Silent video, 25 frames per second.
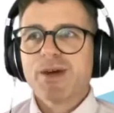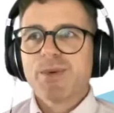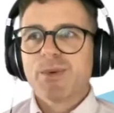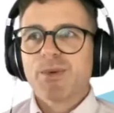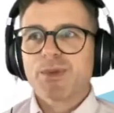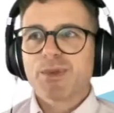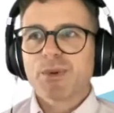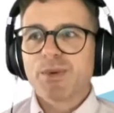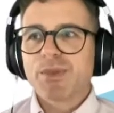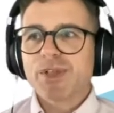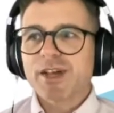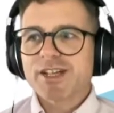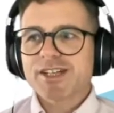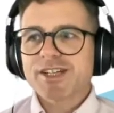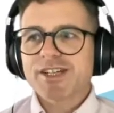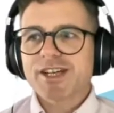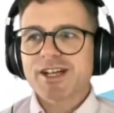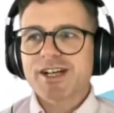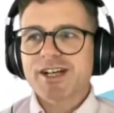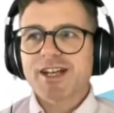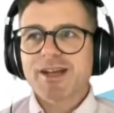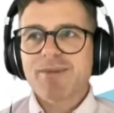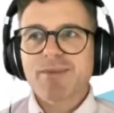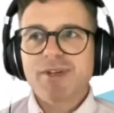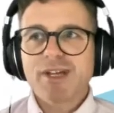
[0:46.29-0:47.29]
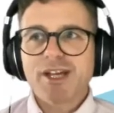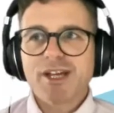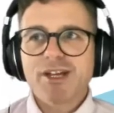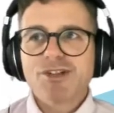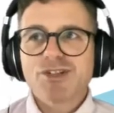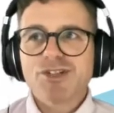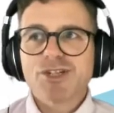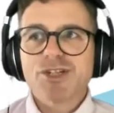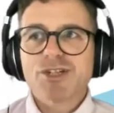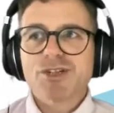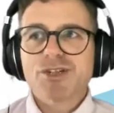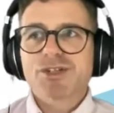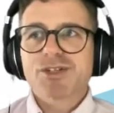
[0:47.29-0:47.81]
With all that said, let me
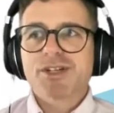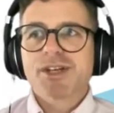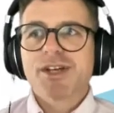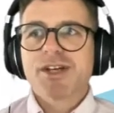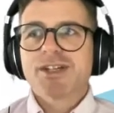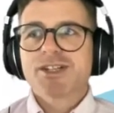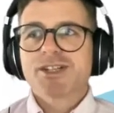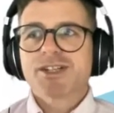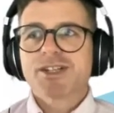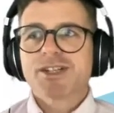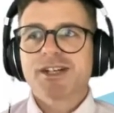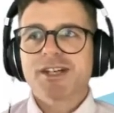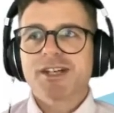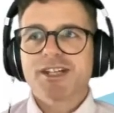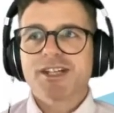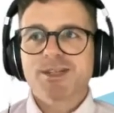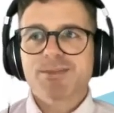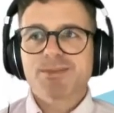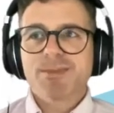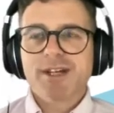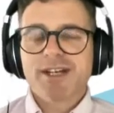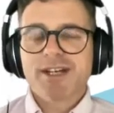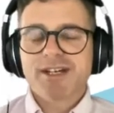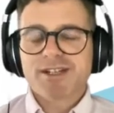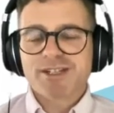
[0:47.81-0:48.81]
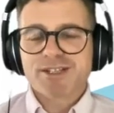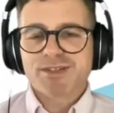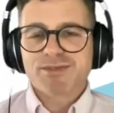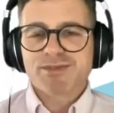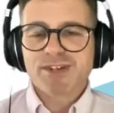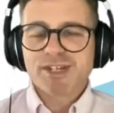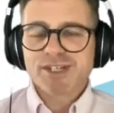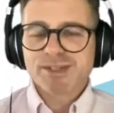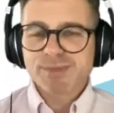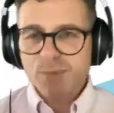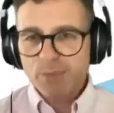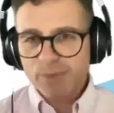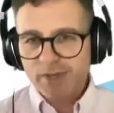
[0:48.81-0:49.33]
introduce today's speakers.
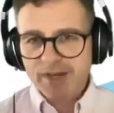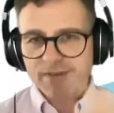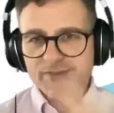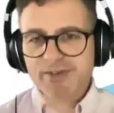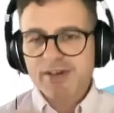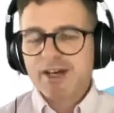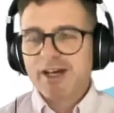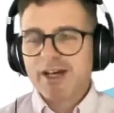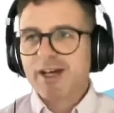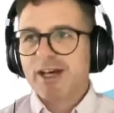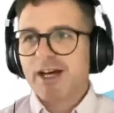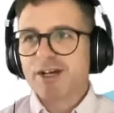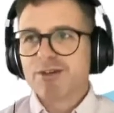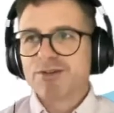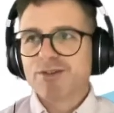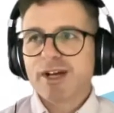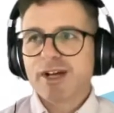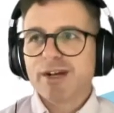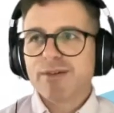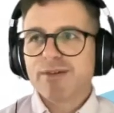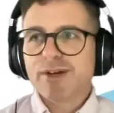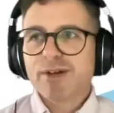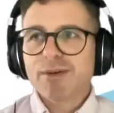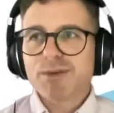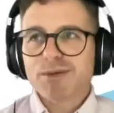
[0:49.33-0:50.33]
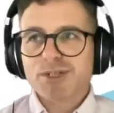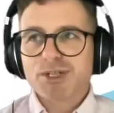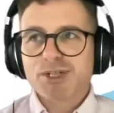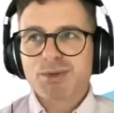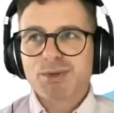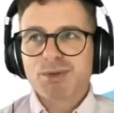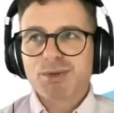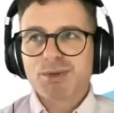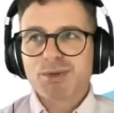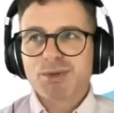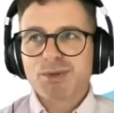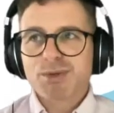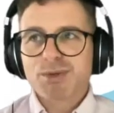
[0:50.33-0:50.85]
First of all, we have Andrea Reynolds,
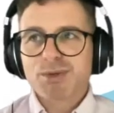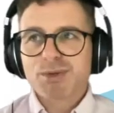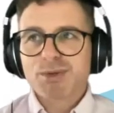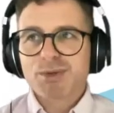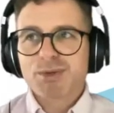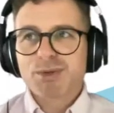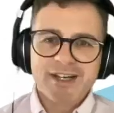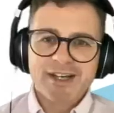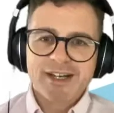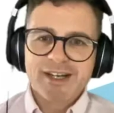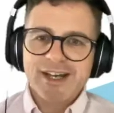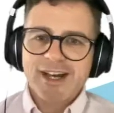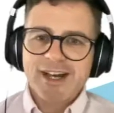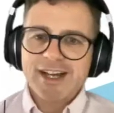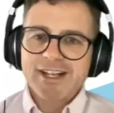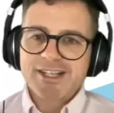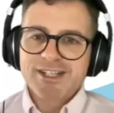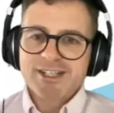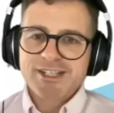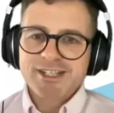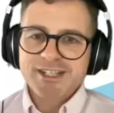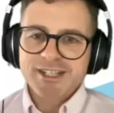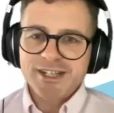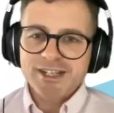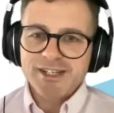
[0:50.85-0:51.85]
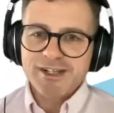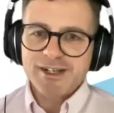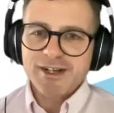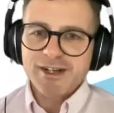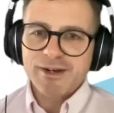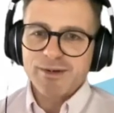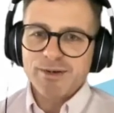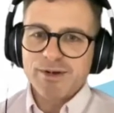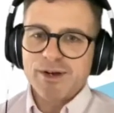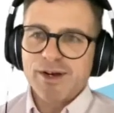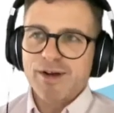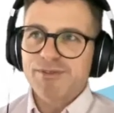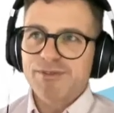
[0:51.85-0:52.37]
who is the founder and
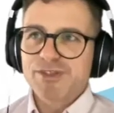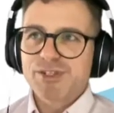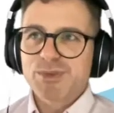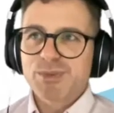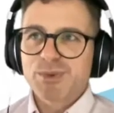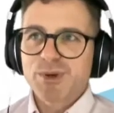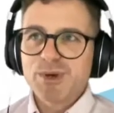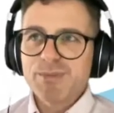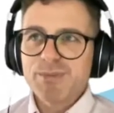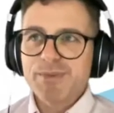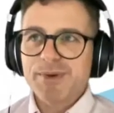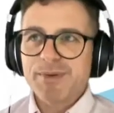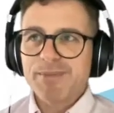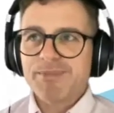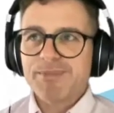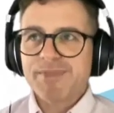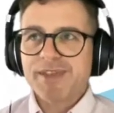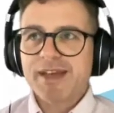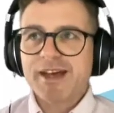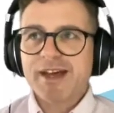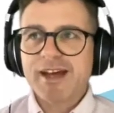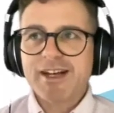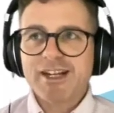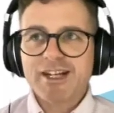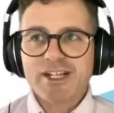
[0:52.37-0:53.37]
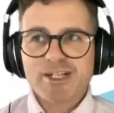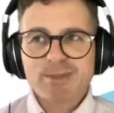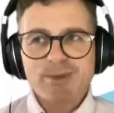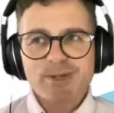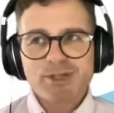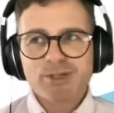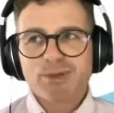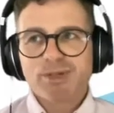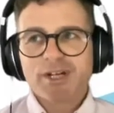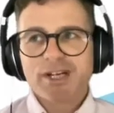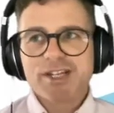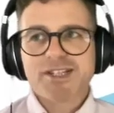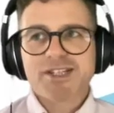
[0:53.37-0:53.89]
CEO of Swoop. And our
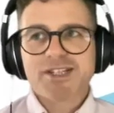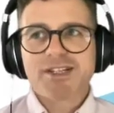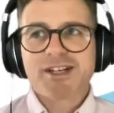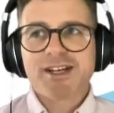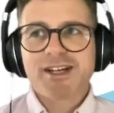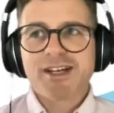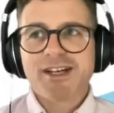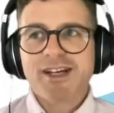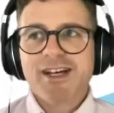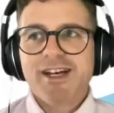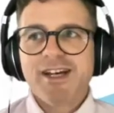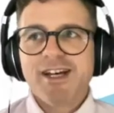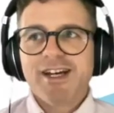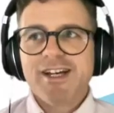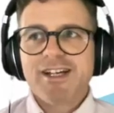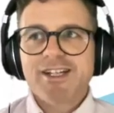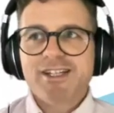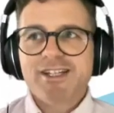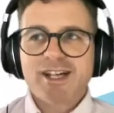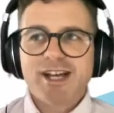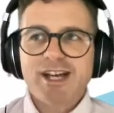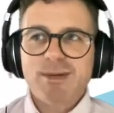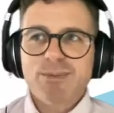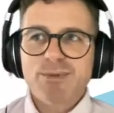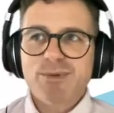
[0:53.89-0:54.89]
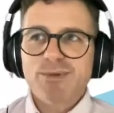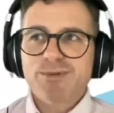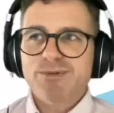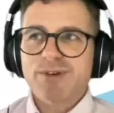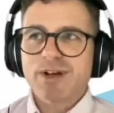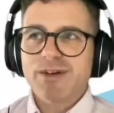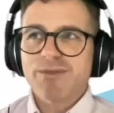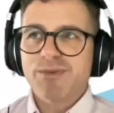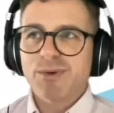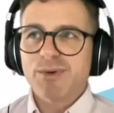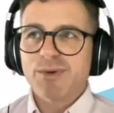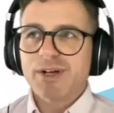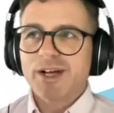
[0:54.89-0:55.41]
special guest today is Edward
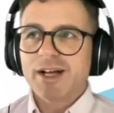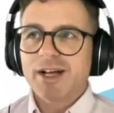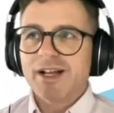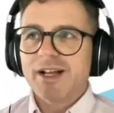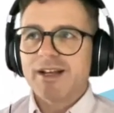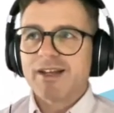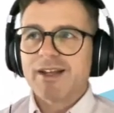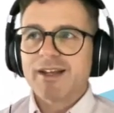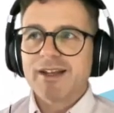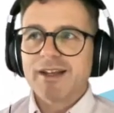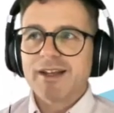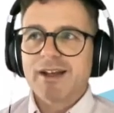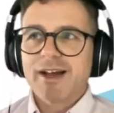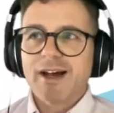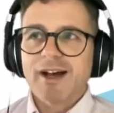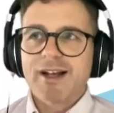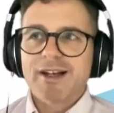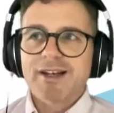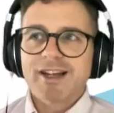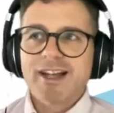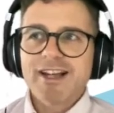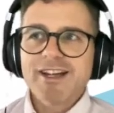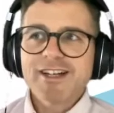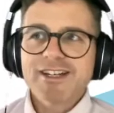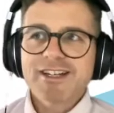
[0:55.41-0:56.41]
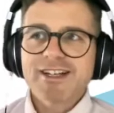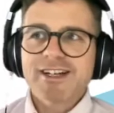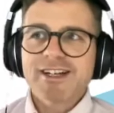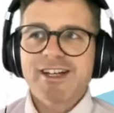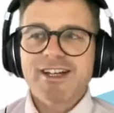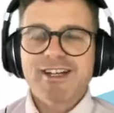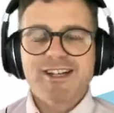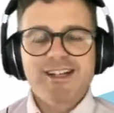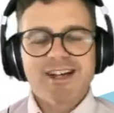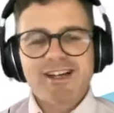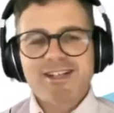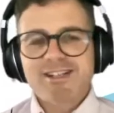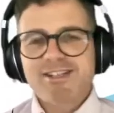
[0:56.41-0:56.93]
Revel, lending
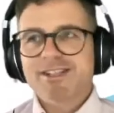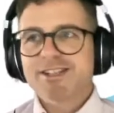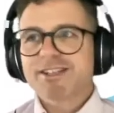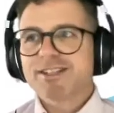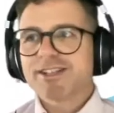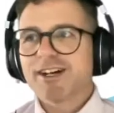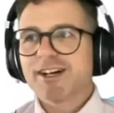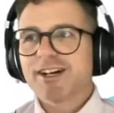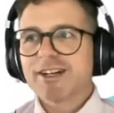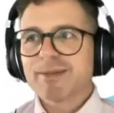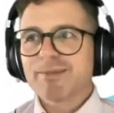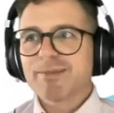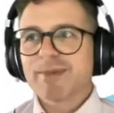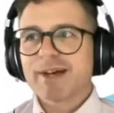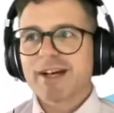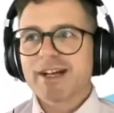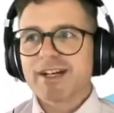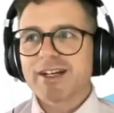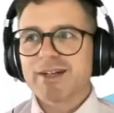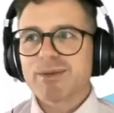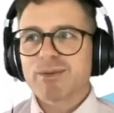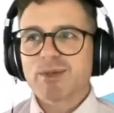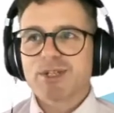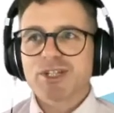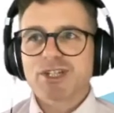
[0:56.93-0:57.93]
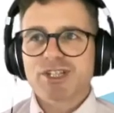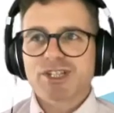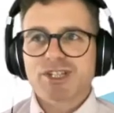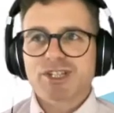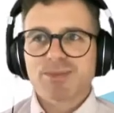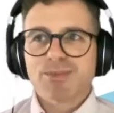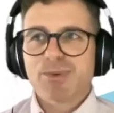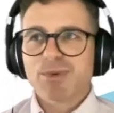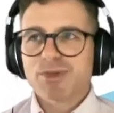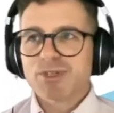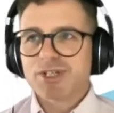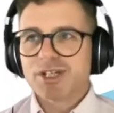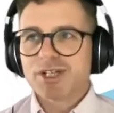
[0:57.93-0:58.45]
lead at Starling Bank, which has
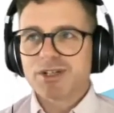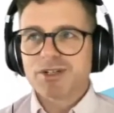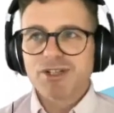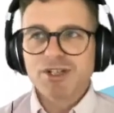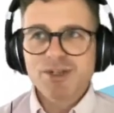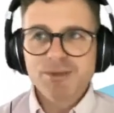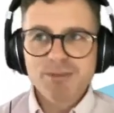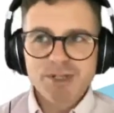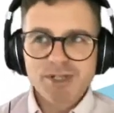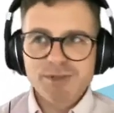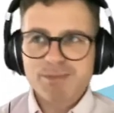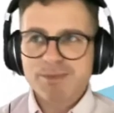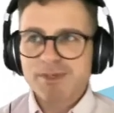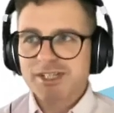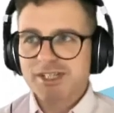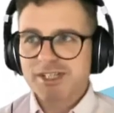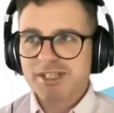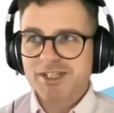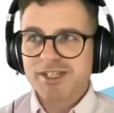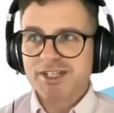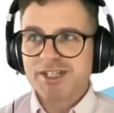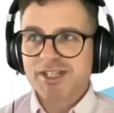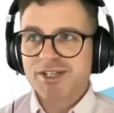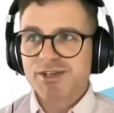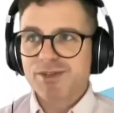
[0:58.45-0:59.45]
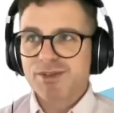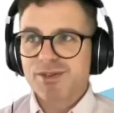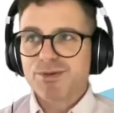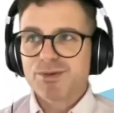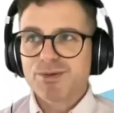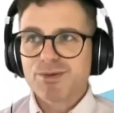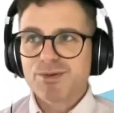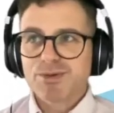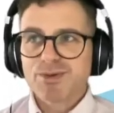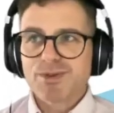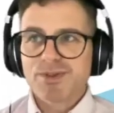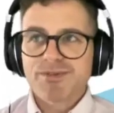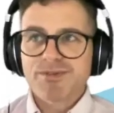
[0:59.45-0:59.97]
supported numerous businesses
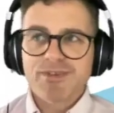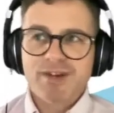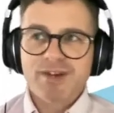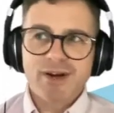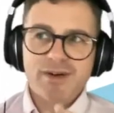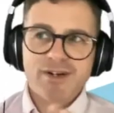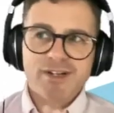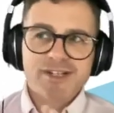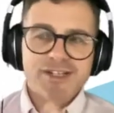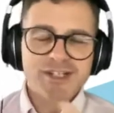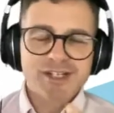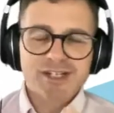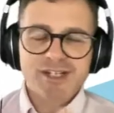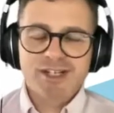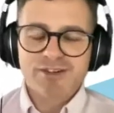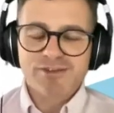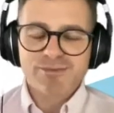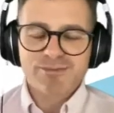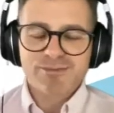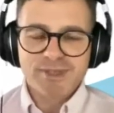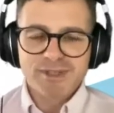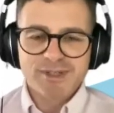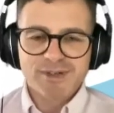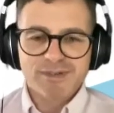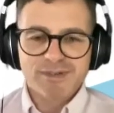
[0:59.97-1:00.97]
through the various government